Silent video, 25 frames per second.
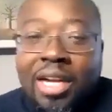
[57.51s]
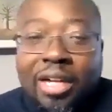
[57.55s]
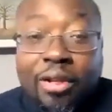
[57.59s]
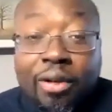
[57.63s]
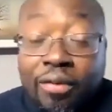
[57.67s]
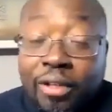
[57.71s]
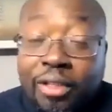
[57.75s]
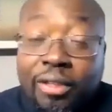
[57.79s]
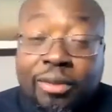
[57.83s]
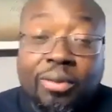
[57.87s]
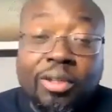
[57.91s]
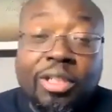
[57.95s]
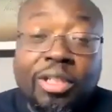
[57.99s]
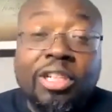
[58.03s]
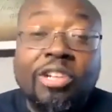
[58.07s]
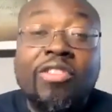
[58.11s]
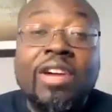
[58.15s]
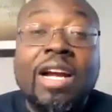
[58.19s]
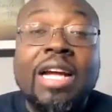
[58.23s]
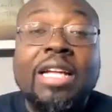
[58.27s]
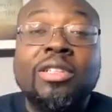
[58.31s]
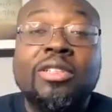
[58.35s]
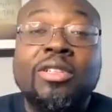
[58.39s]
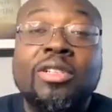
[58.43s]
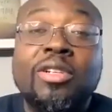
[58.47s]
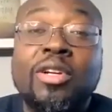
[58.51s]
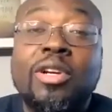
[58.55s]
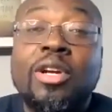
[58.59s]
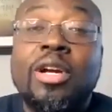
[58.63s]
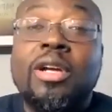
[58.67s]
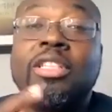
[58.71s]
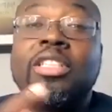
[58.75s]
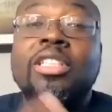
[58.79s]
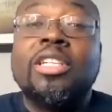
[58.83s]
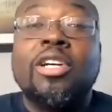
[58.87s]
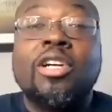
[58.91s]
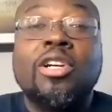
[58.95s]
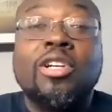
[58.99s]
Are you the first one to grad
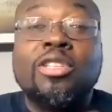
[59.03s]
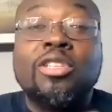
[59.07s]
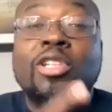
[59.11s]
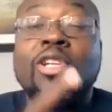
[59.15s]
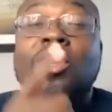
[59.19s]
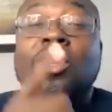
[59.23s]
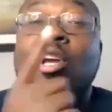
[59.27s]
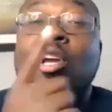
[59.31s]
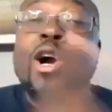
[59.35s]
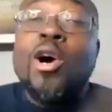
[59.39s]
uh, to